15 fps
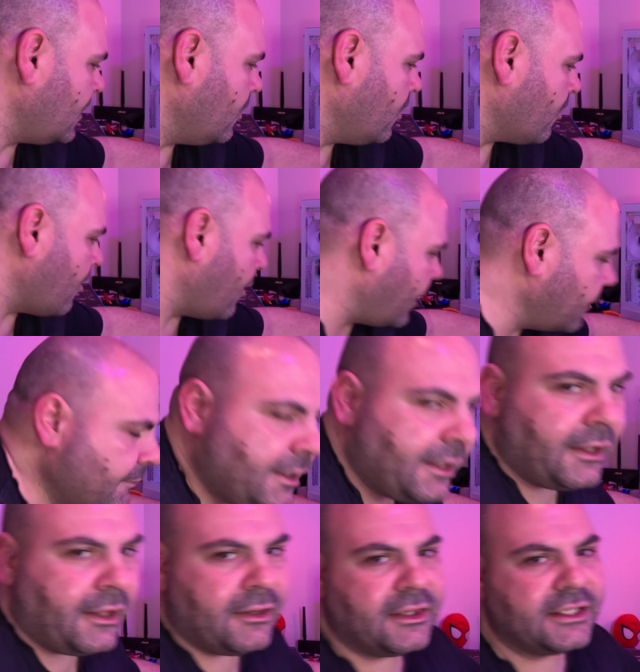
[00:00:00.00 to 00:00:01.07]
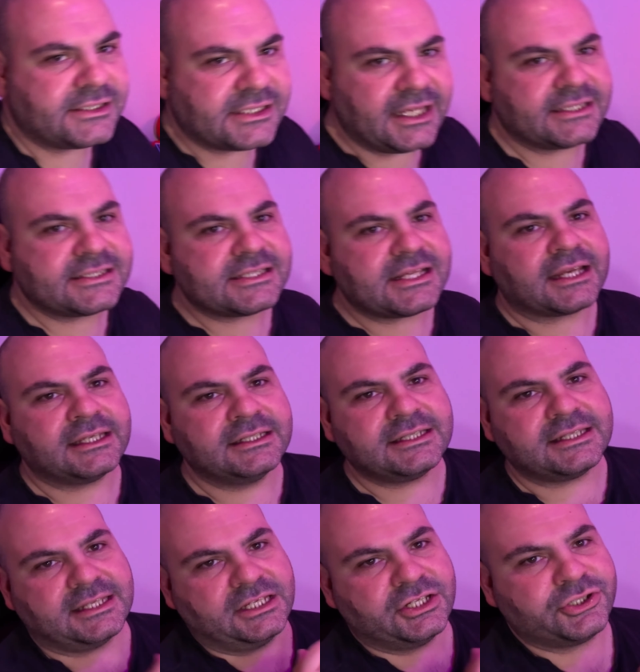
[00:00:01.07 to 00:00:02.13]
All right, let's get stuck into
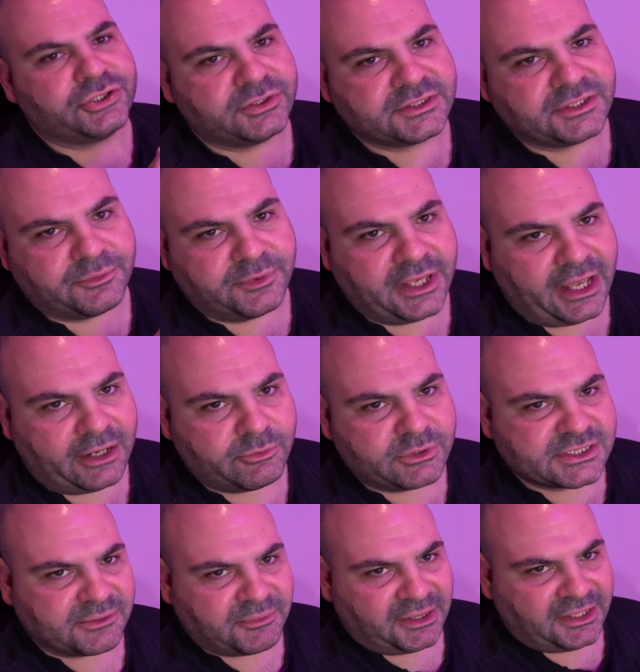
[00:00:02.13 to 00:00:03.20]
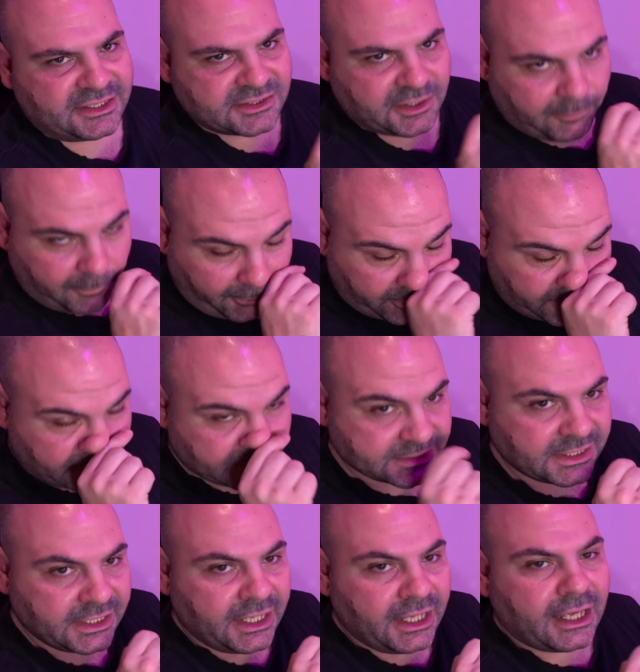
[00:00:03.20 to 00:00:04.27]
the issues that we had with some of these components.
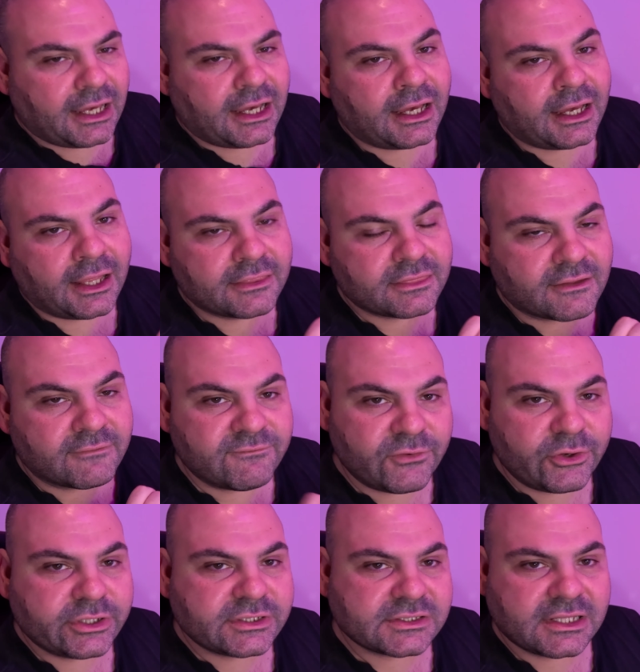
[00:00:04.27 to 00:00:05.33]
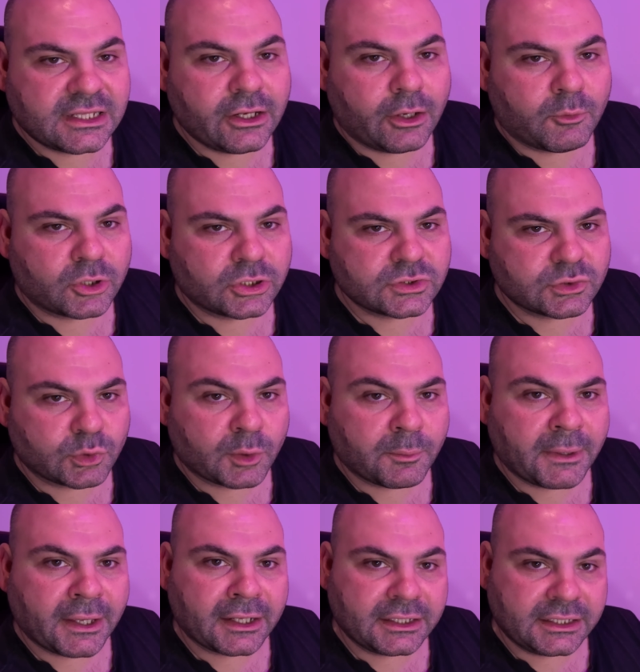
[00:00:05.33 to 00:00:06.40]
The first thing I want to talk
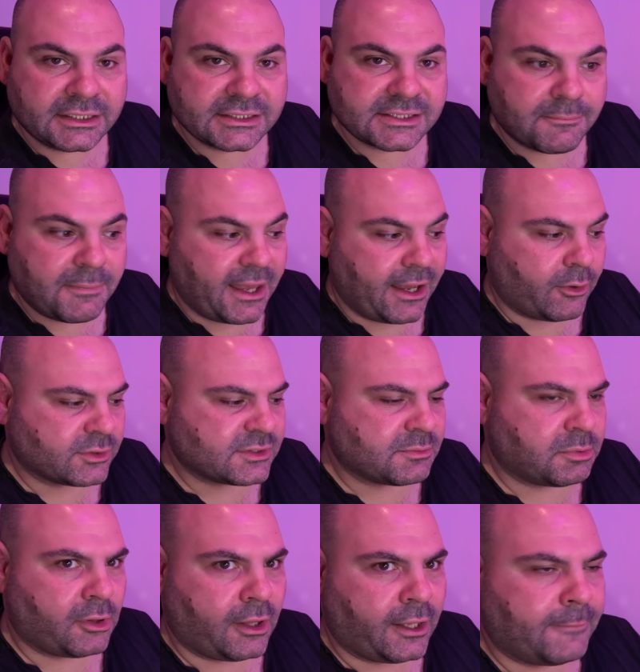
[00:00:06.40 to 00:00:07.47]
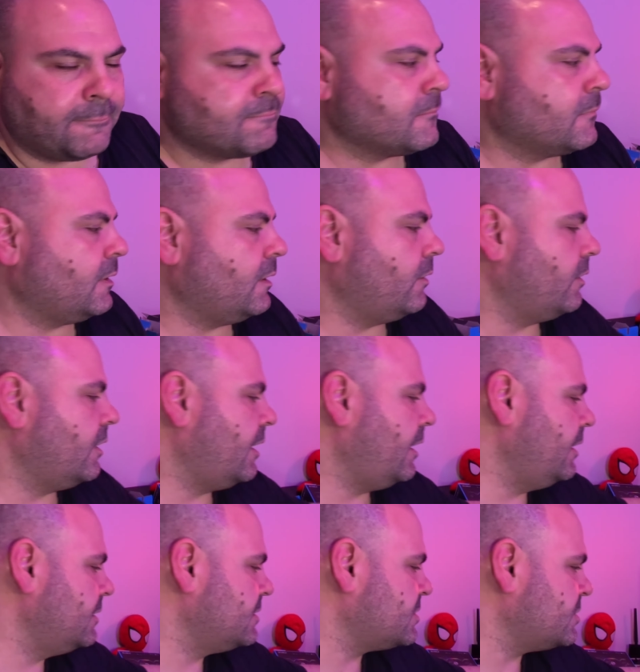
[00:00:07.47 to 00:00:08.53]
about is the power supply.
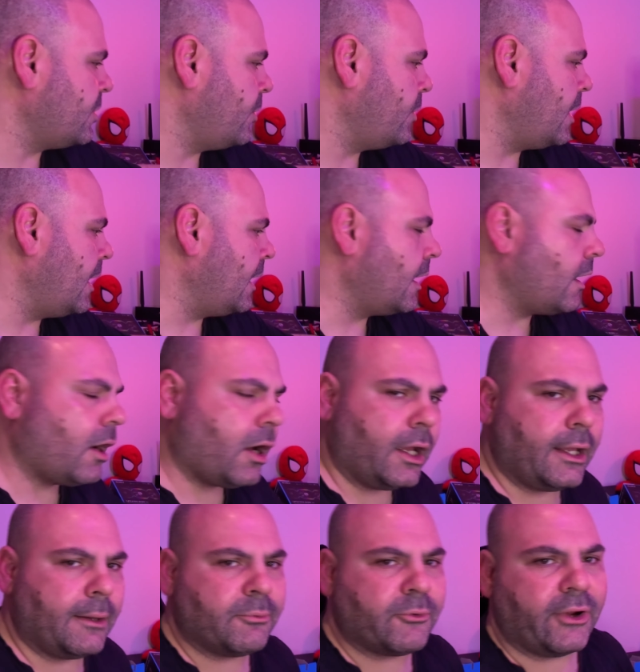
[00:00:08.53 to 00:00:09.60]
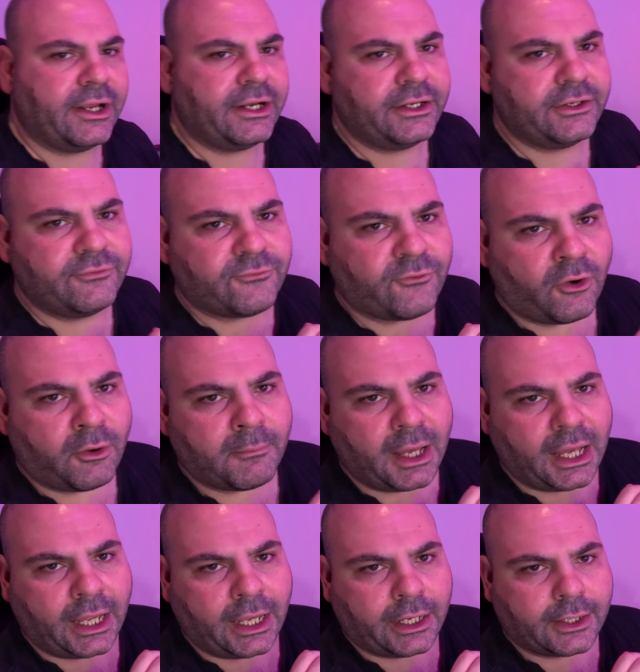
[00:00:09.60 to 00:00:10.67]
Okay, so I upgraded from
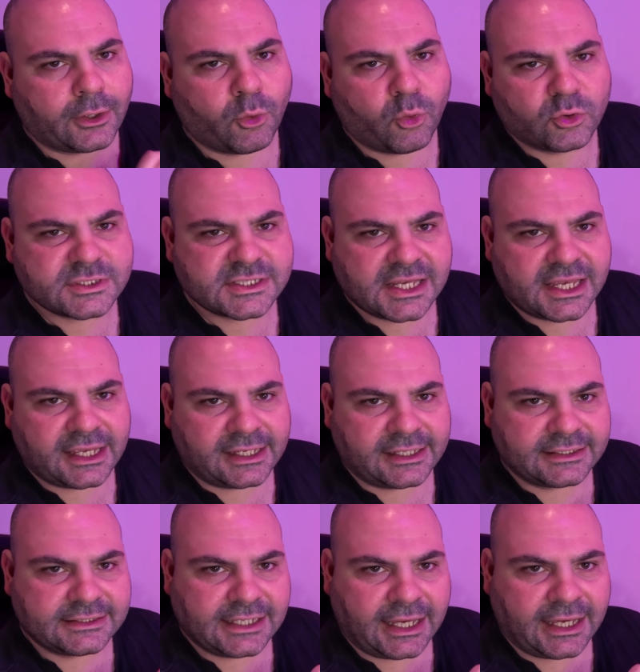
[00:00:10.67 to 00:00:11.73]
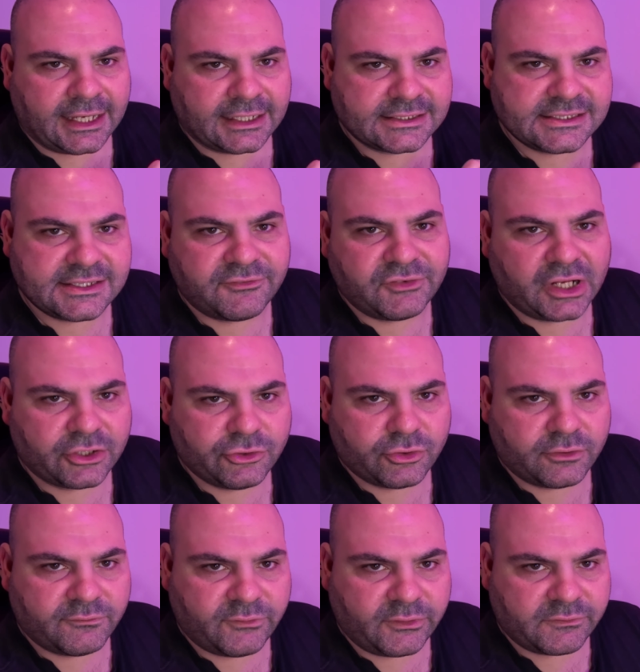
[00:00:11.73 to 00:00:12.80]
a Corsair
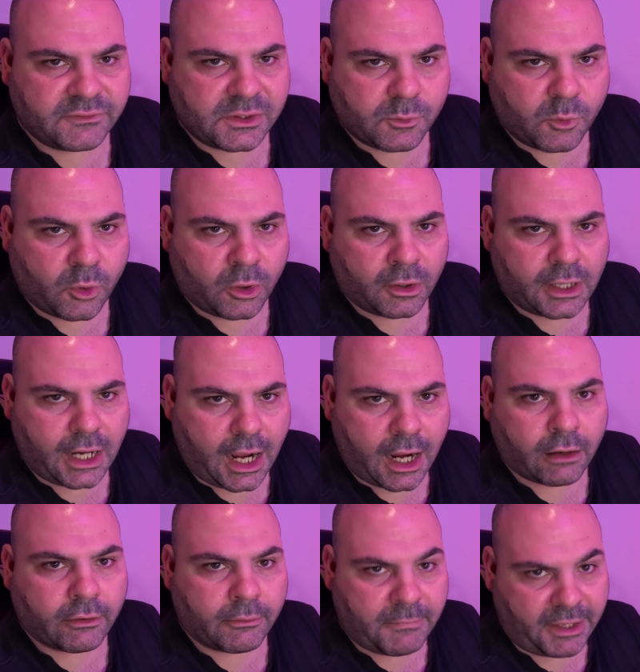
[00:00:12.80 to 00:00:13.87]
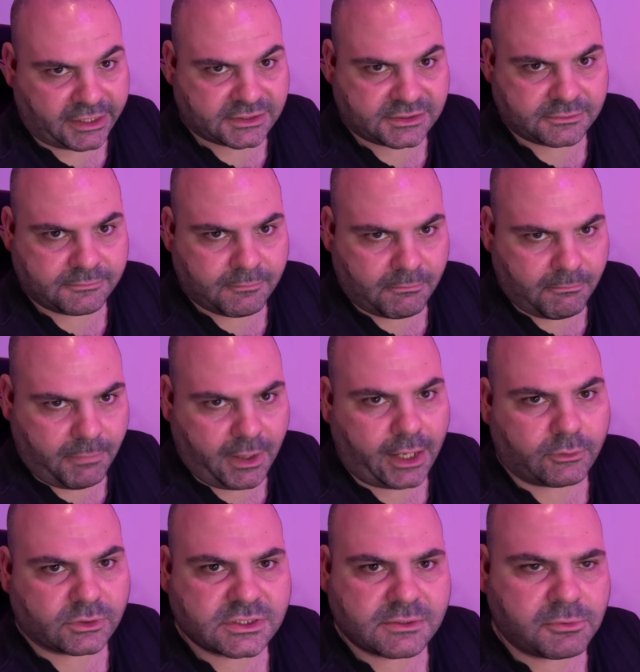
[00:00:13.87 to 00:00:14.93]
750 watt RMX
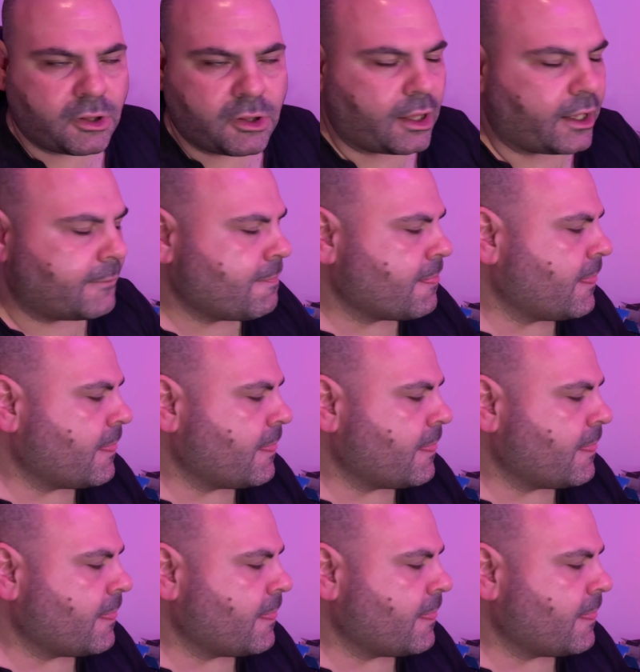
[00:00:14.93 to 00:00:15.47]
power supply.